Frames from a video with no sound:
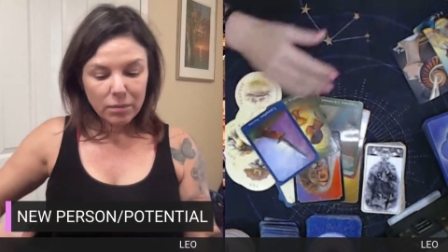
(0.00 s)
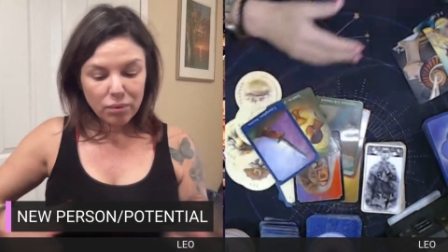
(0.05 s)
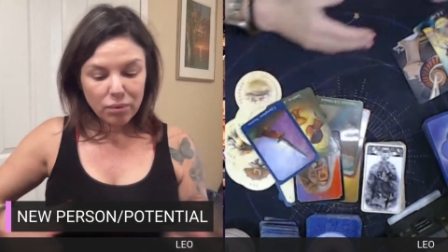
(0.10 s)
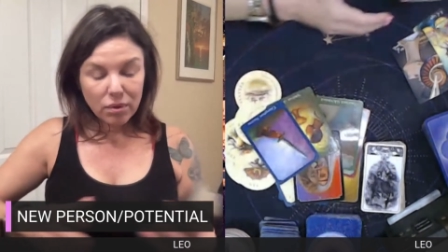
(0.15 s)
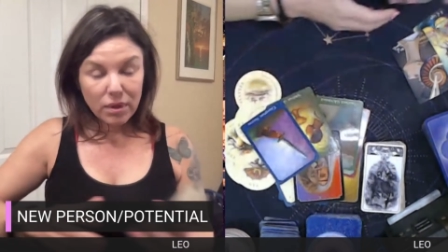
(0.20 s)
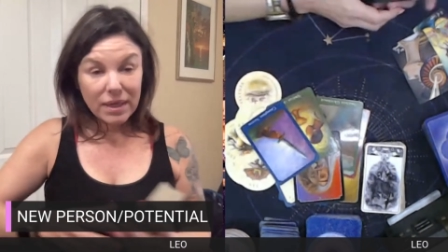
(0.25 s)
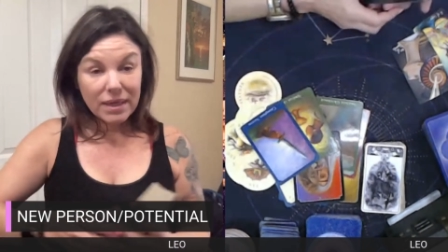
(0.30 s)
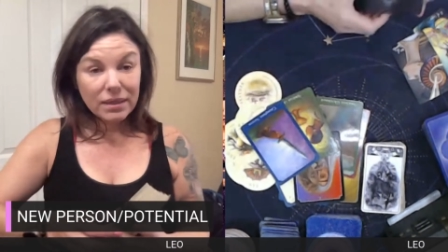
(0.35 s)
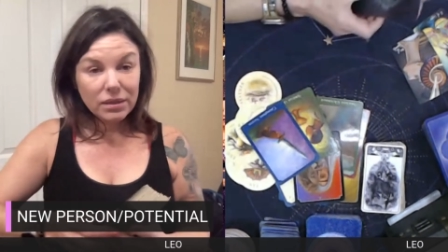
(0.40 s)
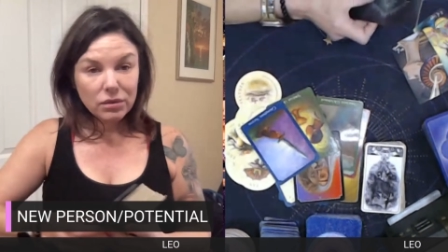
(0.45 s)

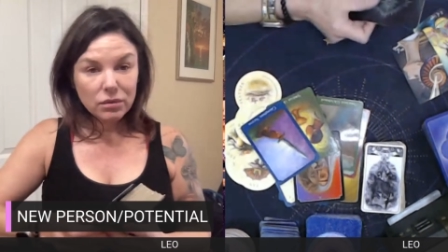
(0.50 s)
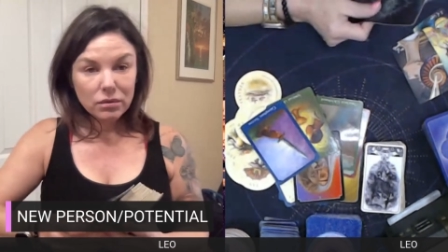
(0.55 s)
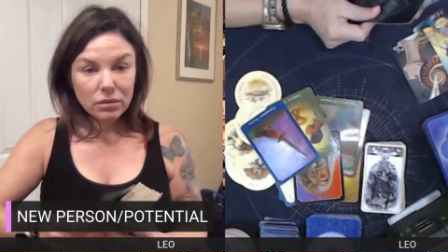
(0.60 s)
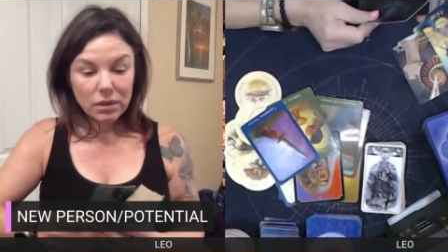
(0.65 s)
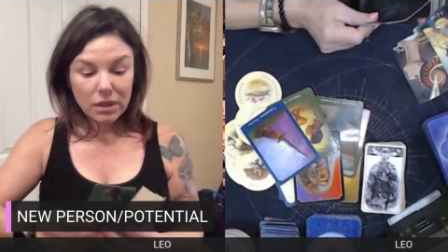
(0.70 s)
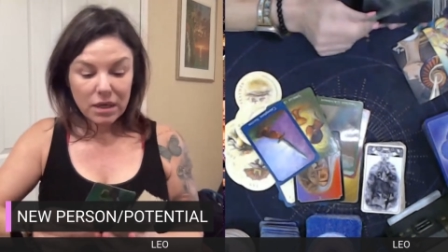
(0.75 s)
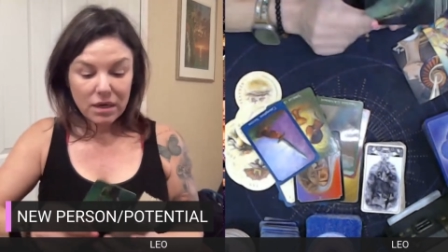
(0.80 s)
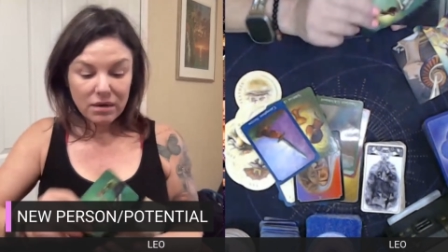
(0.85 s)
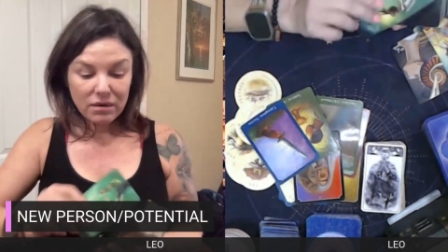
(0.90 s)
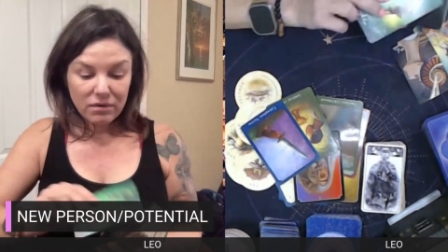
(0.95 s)
brand new
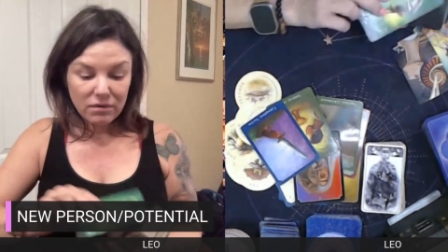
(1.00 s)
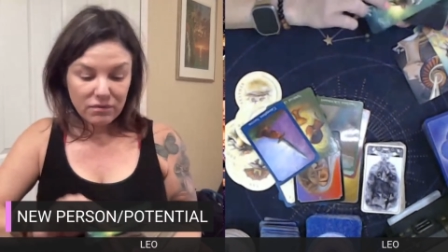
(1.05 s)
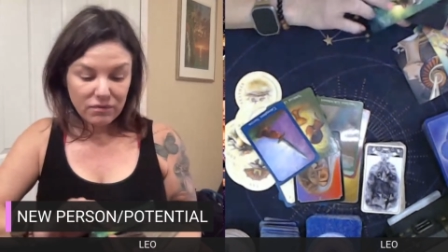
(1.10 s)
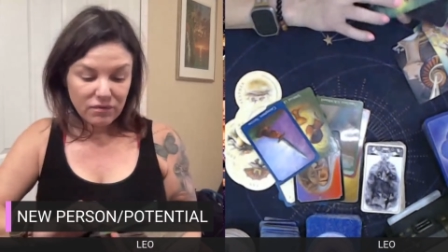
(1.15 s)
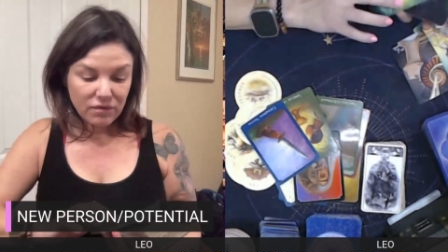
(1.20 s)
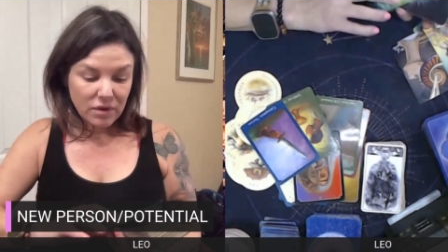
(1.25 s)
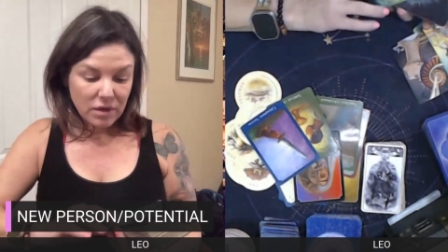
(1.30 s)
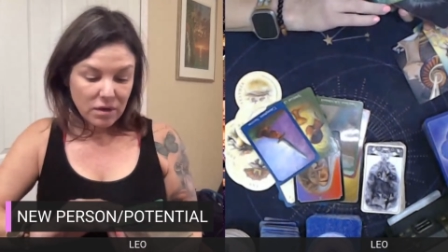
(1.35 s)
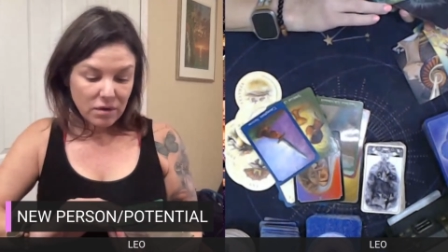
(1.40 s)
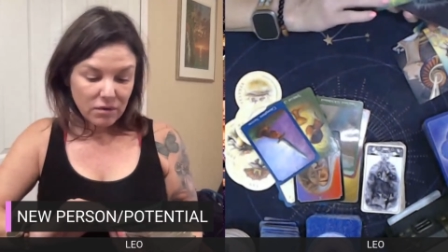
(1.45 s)
love
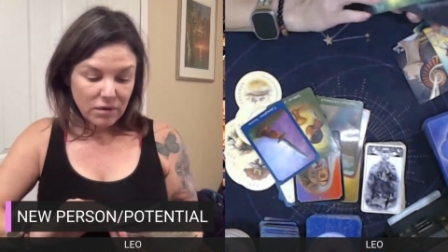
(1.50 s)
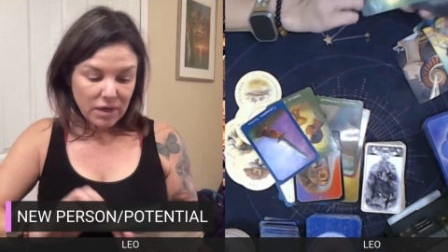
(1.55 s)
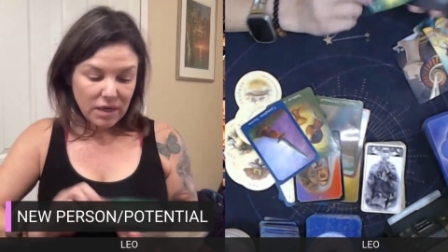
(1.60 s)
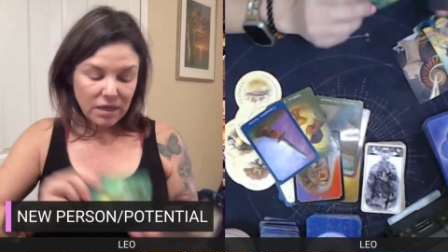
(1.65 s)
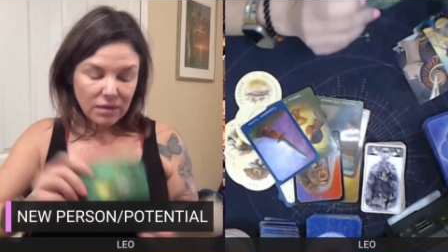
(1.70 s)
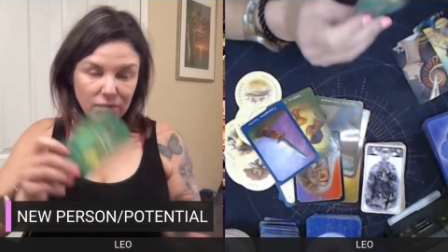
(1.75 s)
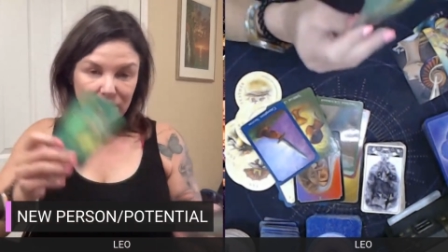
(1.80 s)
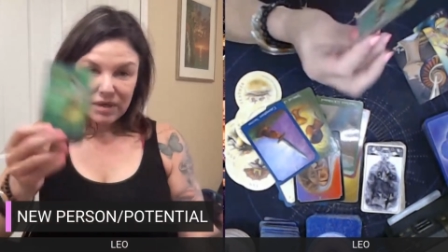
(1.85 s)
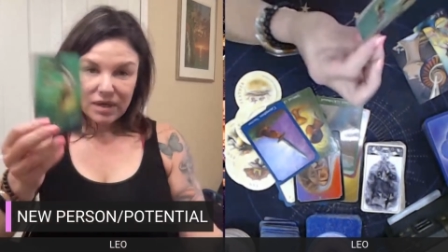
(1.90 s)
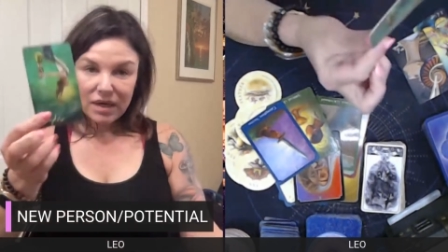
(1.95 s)

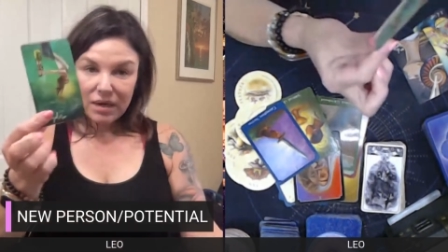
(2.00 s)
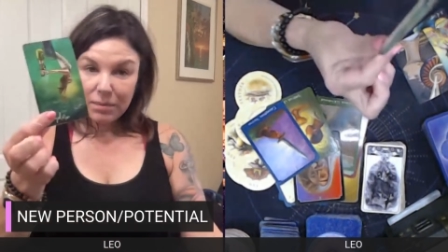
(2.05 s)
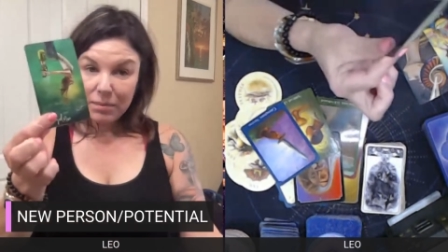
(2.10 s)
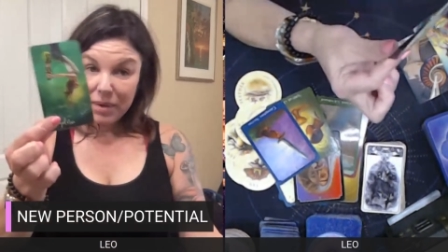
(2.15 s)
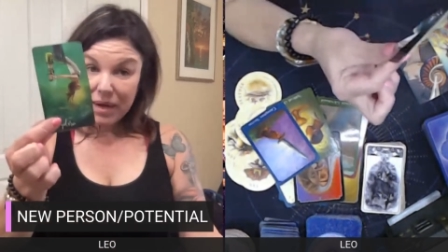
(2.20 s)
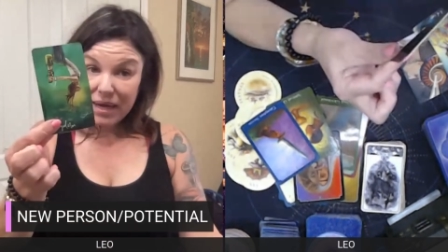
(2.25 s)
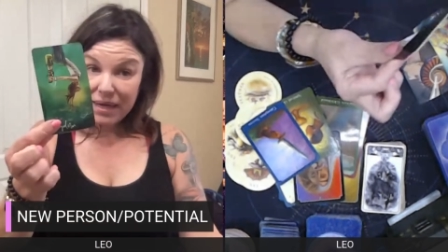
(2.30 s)
right we got a